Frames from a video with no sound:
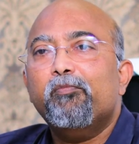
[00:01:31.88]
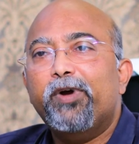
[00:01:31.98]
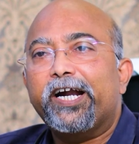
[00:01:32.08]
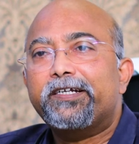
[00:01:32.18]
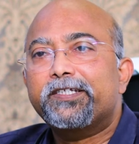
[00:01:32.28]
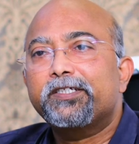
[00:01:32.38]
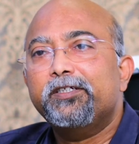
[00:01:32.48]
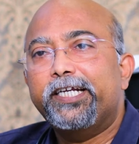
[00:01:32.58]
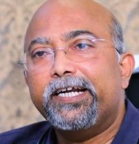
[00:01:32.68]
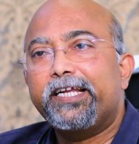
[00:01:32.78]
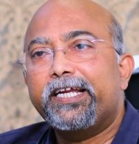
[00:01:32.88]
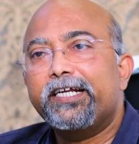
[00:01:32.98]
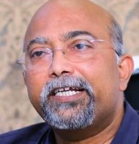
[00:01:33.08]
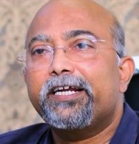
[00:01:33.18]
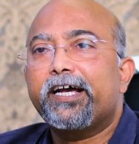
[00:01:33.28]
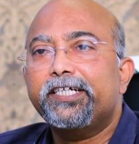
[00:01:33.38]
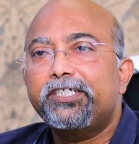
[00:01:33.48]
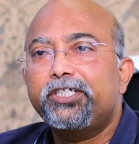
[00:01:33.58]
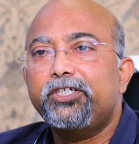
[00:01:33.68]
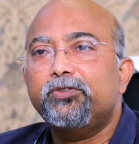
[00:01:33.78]
beds, dedicated
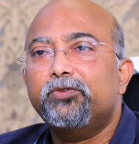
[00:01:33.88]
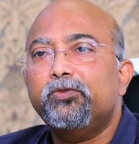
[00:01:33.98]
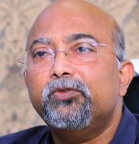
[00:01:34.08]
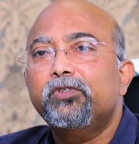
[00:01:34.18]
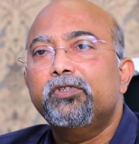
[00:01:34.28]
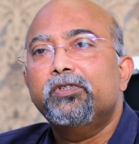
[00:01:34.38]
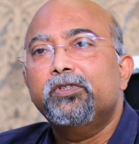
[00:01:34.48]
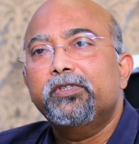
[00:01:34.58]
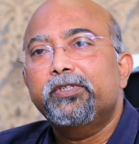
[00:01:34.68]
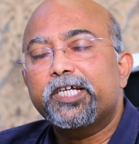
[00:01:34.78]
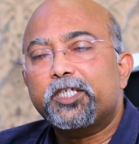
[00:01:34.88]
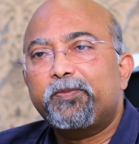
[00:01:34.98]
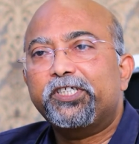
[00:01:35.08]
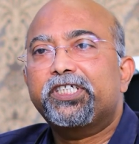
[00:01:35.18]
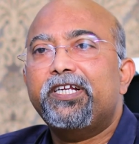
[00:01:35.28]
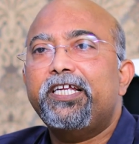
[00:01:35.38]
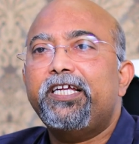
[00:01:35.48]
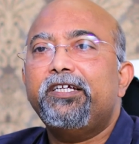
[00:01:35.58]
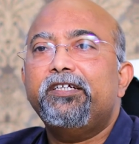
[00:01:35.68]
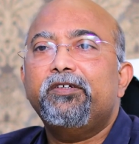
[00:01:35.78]
ICU,
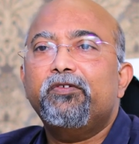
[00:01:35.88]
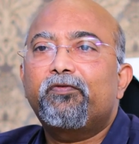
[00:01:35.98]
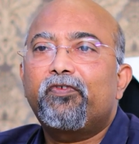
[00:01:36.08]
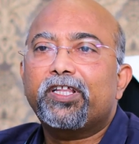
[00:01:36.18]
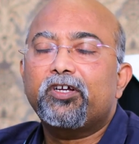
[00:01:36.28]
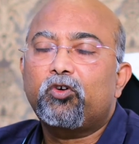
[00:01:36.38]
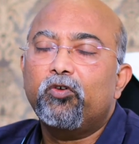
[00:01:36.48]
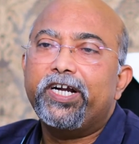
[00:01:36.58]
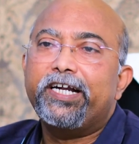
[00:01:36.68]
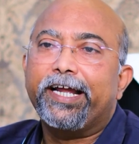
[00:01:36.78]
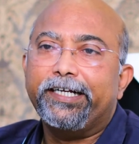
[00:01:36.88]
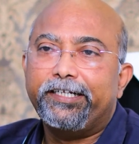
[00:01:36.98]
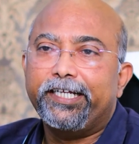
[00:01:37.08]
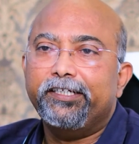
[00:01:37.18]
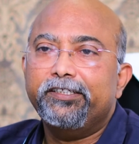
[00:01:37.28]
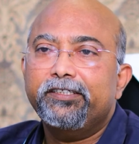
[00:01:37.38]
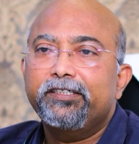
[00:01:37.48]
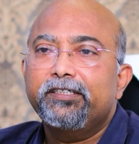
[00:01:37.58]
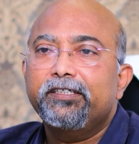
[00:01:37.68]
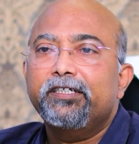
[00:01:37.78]
especially for the
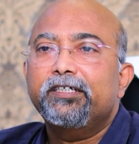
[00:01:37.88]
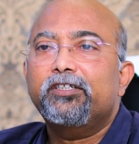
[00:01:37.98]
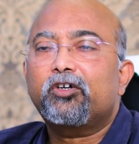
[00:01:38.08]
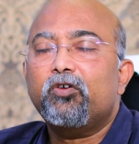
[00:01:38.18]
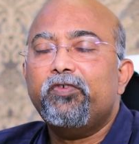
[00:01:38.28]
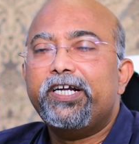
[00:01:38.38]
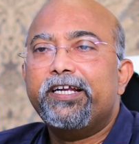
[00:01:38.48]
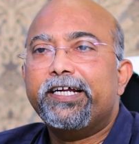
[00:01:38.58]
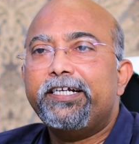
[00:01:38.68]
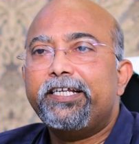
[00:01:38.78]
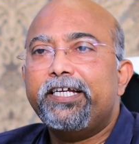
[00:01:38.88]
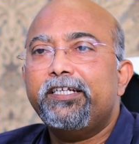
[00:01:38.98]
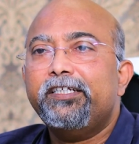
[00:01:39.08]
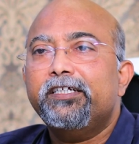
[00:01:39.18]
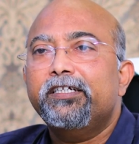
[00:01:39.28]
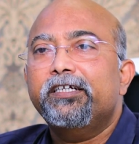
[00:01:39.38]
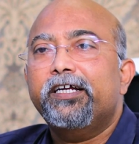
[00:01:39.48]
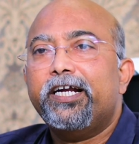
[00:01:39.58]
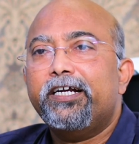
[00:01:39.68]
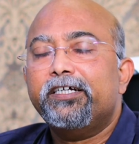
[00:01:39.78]
COVID-19. The COVID-19,
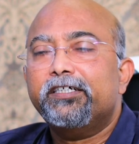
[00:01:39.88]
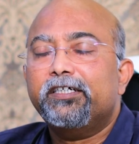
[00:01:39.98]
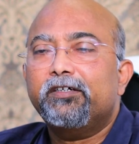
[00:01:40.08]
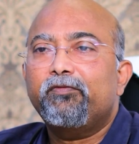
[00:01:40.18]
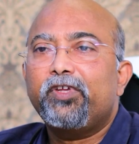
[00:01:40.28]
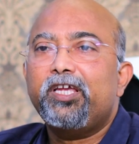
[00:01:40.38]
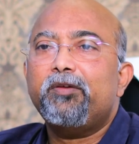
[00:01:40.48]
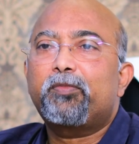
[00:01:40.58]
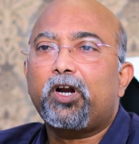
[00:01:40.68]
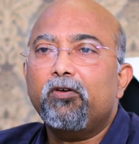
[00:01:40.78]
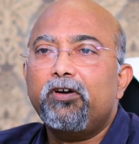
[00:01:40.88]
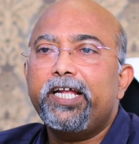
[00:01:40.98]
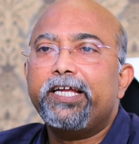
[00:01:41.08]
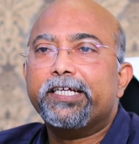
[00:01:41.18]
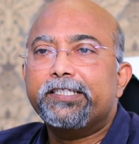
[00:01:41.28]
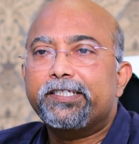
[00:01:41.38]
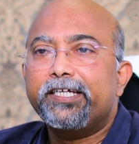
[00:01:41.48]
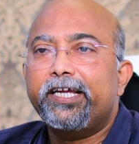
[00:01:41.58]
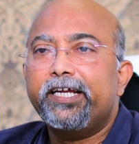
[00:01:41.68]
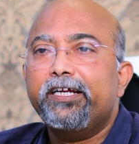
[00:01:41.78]
and we proudly can
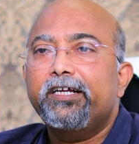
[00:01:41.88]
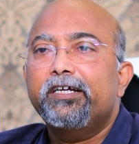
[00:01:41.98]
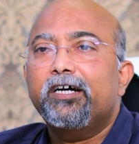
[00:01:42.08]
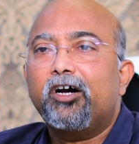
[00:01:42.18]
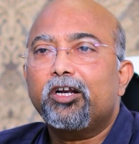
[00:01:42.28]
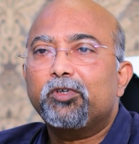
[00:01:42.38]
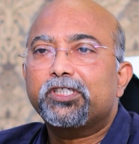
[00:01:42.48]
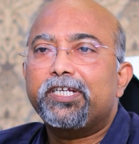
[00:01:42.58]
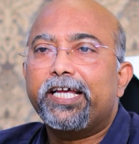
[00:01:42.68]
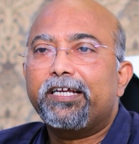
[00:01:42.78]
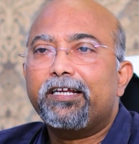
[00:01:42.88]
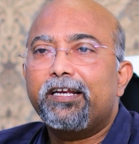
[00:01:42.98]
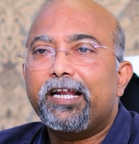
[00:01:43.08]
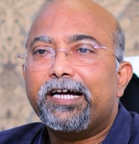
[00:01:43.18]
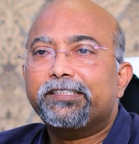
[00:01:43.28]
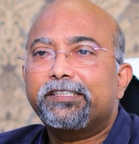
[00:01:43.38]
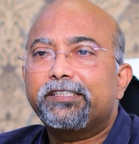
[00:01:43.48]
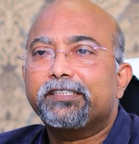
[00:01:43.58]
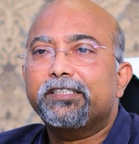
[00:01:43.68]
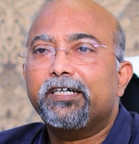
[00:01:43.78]
say almost like last
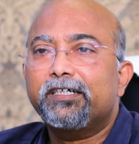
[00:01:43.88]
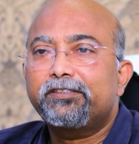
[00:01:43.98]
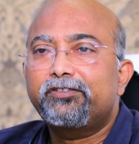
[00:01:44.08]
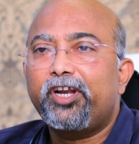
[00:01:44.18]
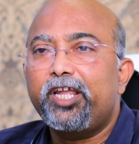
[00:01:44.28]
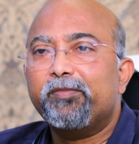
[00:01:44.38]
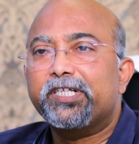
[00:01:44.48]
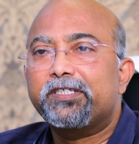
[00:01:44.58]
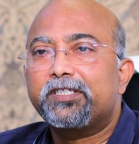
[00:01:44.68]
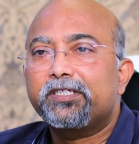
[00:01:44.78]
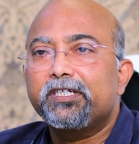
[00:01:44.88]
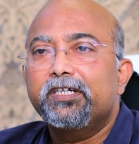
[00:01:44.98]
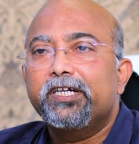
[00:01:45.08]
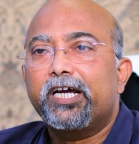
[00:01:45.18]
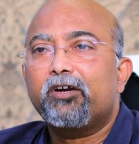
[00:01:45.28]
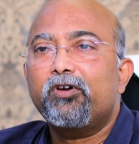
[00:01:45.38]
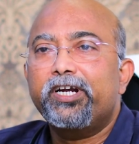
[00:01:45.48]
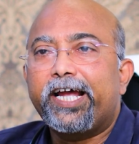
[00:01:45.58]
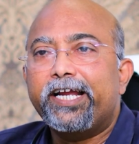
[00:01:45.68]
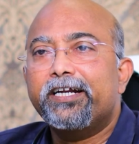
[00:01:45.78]
3 months, around
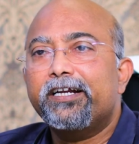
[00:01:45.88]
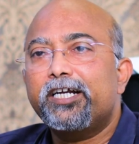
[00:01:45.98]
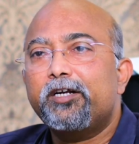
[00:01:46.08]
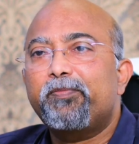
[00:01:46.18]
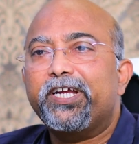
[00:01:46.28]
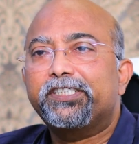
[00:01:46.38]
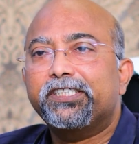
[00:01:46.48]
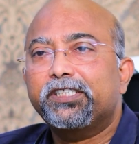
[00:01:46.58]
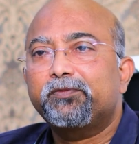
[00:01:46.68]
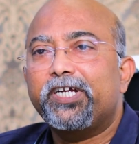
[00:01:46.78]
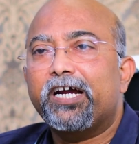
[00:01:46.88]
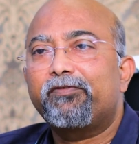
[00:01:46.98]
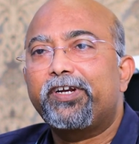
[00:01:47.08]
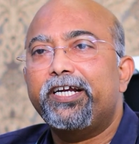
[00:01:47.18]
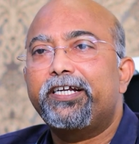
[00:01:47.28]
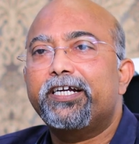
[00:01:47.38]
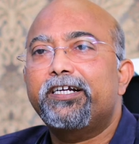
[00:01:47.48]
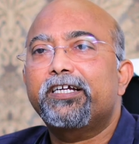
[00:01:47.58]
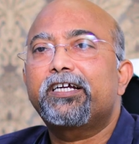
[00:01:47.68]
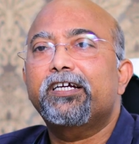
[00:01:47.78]
900 patients we have treated
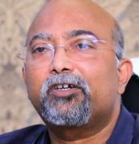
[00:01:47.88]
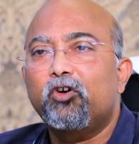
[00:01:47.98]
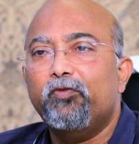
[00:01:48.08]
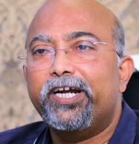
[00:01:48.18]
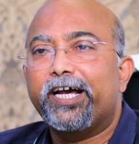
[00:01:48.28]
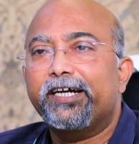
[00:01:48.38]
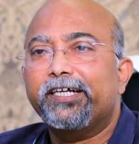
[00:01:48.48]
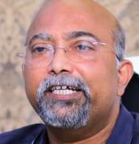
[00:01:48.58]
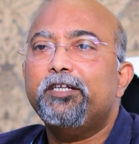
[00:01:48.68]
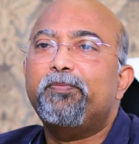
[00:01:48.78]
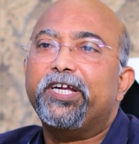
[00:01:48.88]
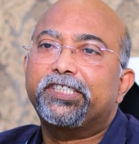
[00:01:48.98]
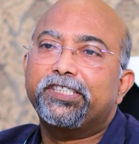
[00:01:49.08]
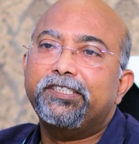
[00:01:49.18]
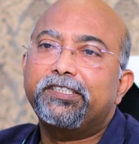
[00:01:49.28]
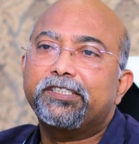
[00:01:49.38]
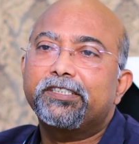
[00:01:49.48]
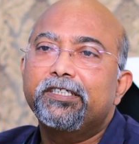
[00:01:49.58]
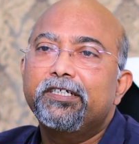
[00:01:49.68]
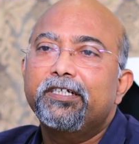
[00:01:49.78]
COVID inpatients,
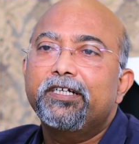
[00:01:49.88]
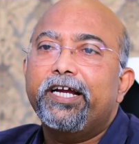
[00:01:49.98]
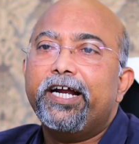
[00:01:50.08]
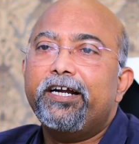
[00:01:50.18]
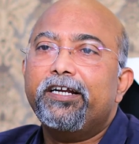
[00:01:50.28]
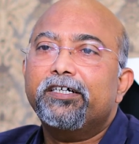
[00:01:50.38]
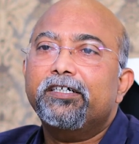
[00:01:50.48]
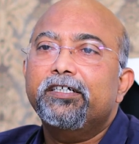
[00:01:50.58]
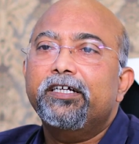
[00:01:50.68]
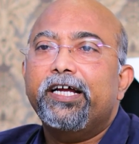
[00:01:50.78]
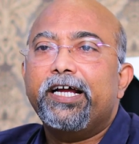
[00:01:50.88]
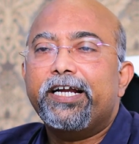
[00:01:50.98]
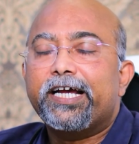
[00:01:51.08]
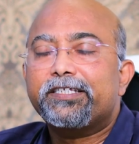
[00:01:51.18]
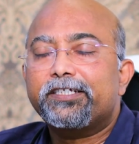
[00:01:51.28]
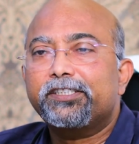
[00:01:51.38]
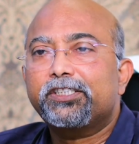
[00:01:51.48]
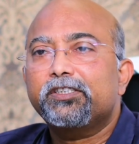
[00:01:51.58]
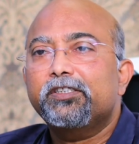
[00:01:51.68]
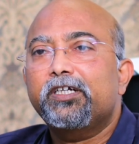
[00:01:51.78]
and as
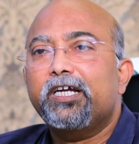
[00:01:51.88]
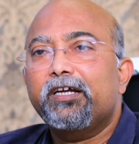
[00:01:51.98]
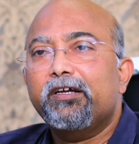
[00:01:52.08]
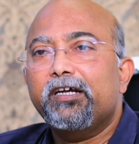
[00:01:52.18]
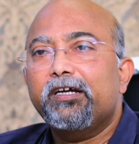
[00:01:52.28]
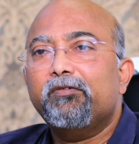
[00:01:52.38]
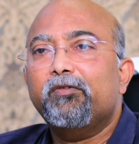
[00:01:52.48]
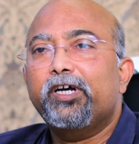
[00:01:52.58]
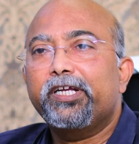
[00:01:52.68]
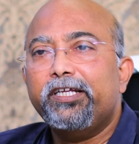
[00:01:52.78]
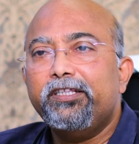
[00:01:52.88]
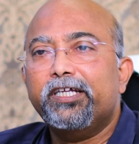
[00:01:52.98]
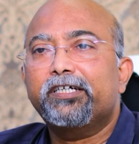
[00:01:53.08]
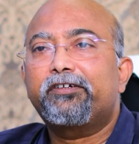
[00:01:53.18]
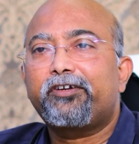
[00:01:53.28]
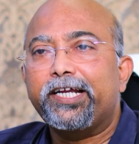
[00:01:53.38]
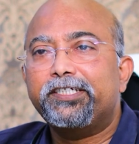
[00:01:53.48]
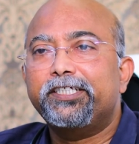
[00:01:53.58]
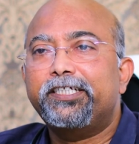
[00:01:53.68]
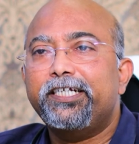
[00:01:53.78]
such, in the
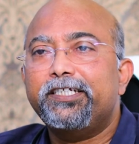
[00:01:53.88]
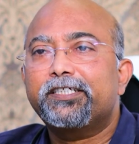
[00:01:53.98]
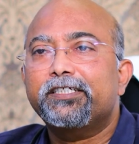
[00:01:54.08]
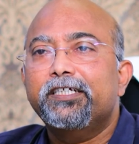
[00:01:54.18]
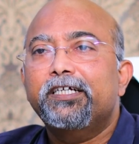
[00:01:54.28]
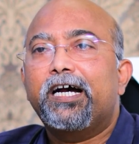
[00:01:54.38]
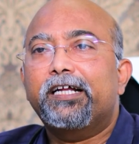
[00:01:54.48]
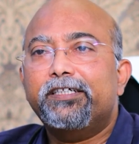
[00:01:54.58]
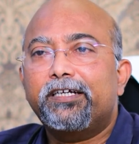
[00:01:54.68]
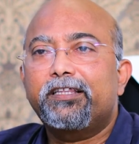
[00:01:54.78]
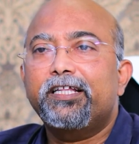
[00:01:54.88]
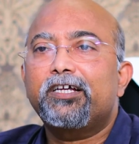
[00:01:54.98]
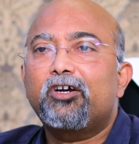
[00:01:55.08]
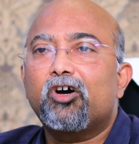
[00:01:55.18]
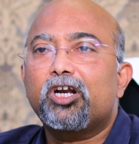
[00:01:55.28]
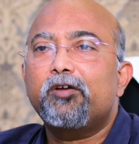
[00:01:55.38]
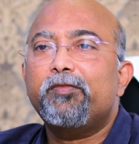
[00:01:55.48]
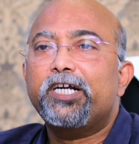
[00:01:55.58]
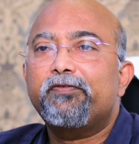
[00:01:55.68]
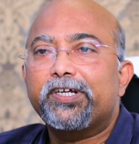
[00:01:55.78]
Tri-Cities, other than the
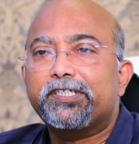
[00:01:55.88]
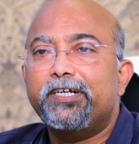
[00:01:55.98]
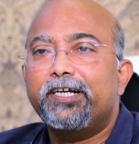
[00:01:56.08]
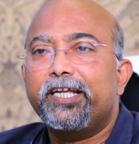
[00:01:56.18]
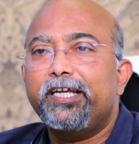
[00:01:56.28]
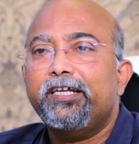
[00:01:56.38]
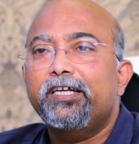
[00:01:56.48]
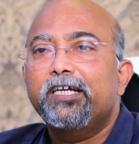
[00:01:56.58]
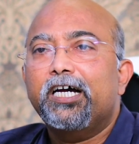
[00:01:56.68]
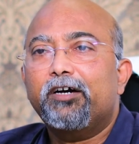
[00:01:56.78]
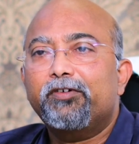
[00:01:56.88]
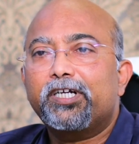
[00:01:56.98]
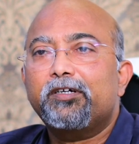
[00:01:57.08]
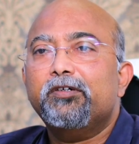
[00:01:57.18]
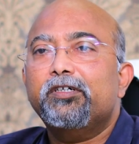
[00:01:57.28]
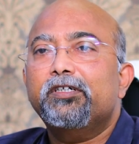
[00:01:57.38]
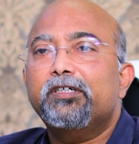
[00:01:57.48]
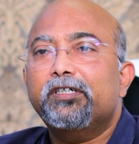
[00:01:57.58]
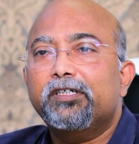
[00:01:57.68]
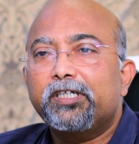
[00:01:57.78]
government facility, our
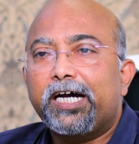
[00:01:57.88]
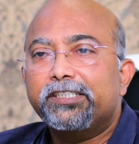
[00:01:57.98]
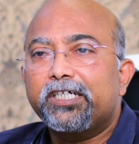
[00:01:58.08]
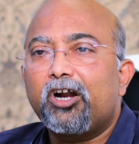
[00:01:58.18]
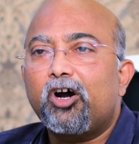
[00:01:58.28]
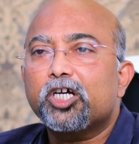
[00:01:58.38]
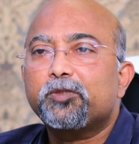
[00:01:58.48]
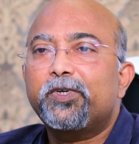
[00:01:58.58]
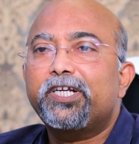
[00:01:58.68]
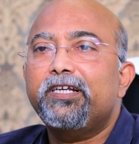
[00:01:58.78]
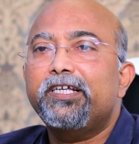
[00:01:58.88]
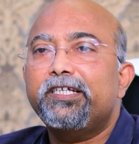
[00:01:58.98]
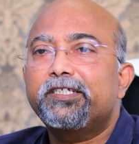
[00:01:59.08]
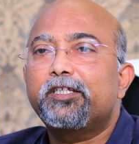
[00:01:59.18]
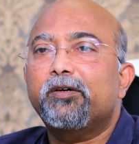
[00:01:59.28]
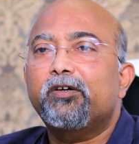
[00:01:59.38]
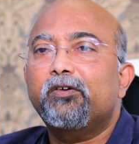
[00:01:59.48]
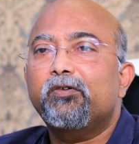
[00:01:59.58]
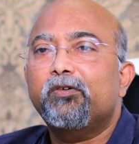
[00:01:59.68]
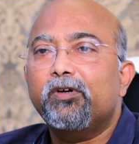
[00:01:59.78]
Ajara Hospital is the
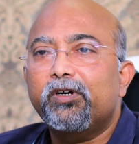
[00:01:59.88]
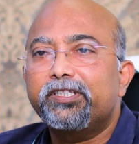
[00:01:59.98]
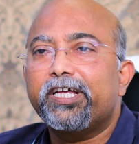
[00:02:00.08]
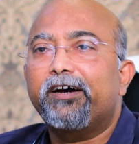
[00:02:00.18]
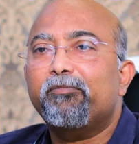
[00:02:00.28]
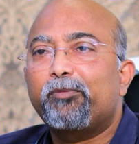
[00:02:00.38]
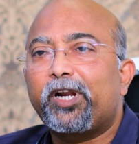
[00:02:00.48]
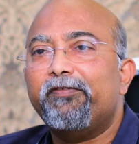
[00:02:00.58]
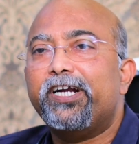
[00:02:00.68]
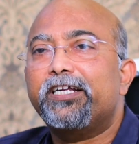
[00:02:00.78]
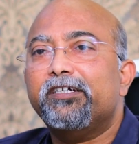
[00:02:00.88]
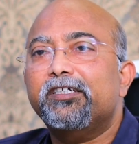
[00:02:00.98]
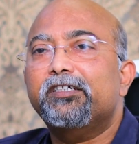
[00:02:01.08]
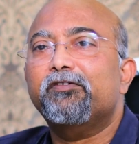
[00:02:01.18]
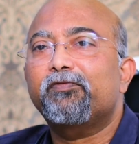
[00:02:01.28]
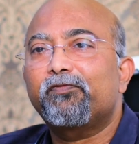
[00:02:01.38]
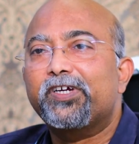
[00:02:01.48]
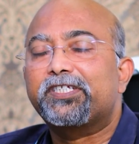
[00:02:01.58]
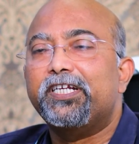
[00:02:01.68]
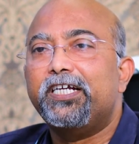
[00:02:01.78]
private
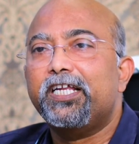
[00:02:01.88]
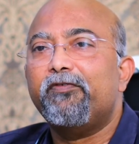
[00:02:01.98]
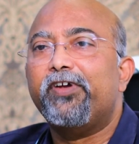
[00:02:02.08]
facility